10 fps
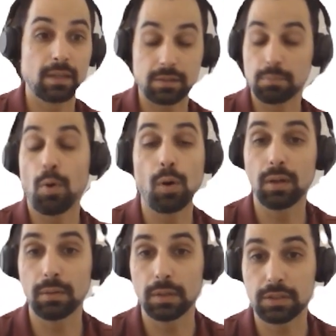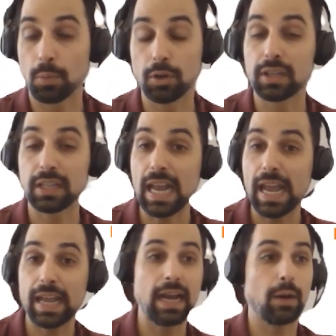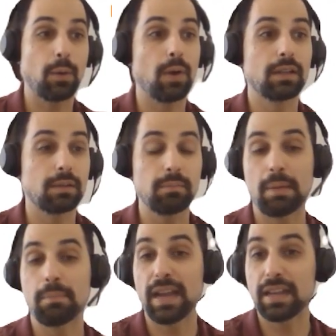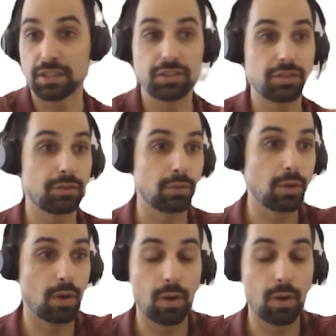smaller delay, and I want my message to